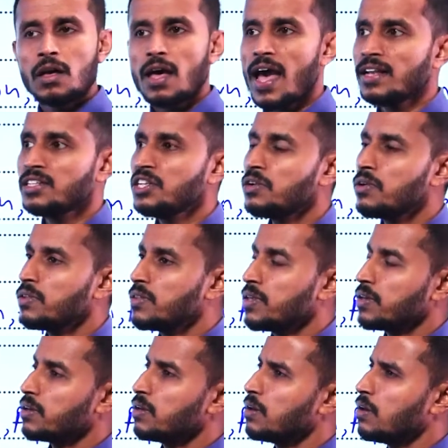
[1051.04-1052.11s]
And children
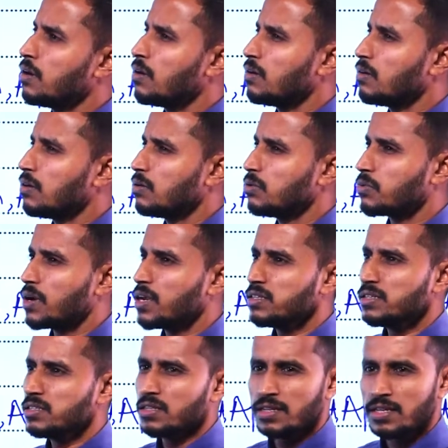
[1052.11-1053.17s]
think, oh, rice
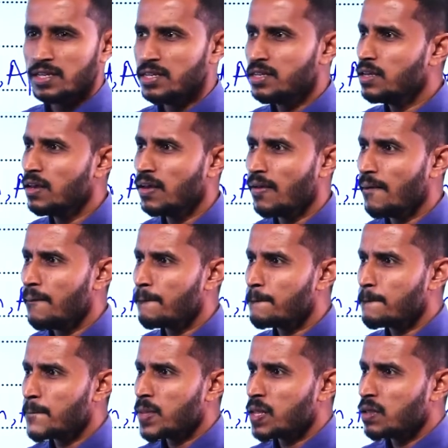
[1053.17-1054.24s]
is a need.
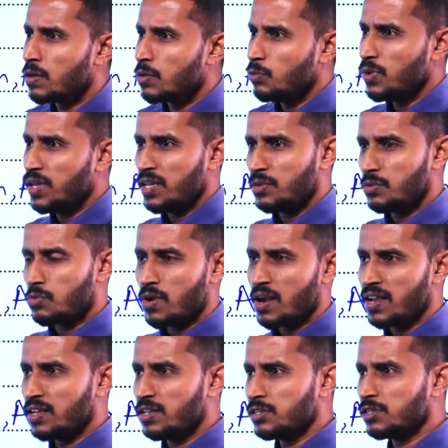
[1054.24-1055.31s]
We eat
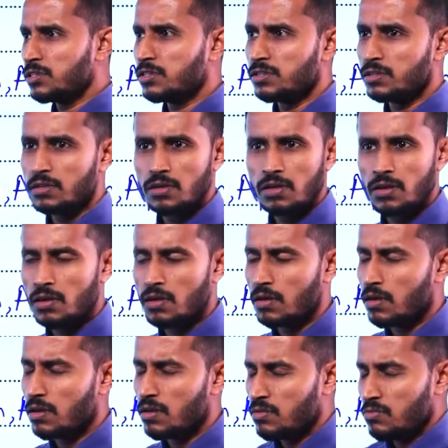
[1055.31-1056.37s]
rice.
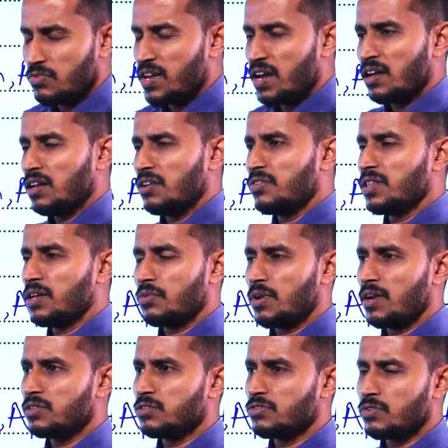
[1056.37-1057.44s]
We can't live without
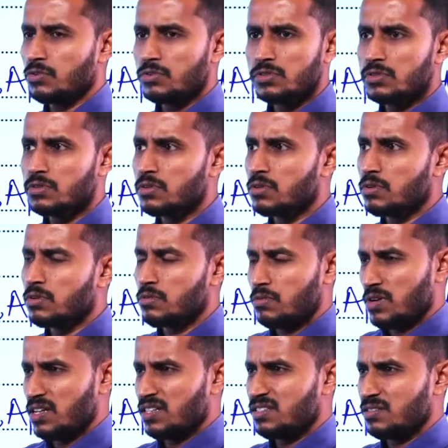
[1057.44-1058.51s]
rice, of course.
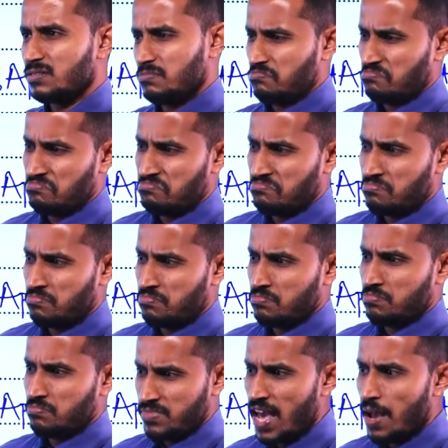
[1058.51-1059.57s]
Rice.
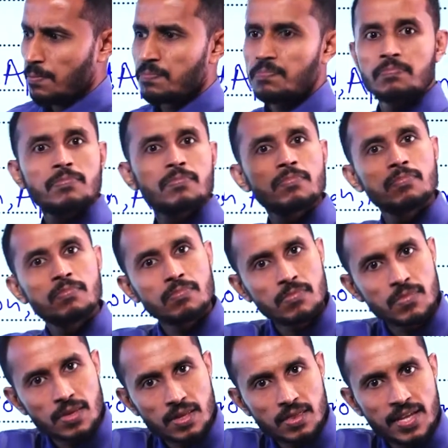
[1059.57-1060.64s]
Yeah.
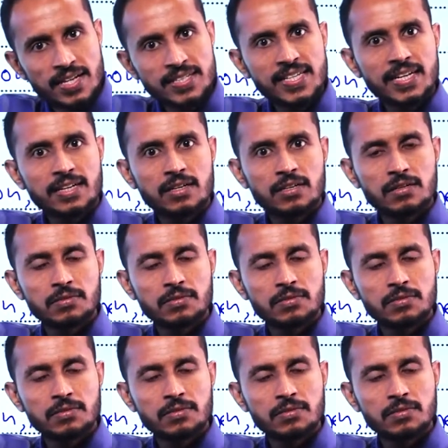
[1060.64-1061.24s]
They tick